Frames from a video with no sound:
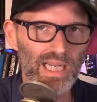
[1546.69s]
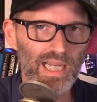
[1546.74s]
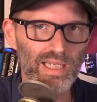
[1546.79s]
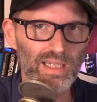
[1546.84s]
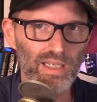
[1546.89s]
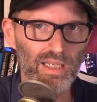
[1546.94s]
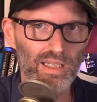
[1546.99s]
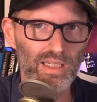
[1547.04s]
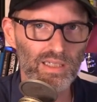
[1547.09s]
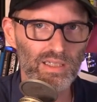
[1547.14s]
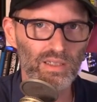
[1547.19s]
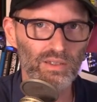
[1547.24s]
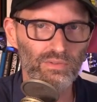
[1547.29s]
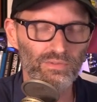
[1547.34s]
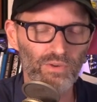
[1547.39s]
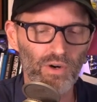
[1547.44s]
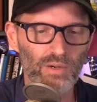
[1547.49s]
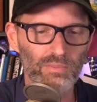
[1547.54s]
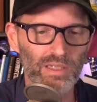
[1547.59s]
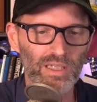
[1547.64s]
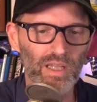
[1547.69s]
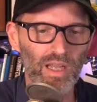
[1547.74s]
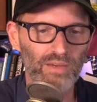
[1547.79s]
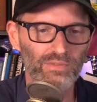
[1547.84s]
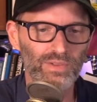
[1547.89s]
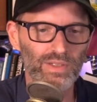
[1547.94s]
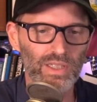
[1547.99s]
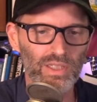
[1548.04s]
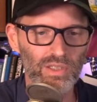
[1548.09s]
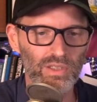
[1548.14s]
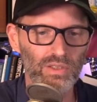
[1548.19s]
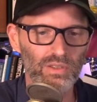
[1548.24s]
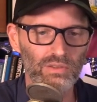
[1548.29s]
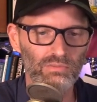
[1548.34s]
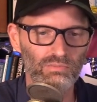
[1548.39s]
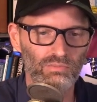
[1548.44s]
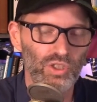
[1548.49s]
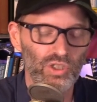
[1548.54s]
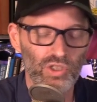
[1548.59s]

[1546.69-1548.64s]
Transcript: data into the farming life, and this is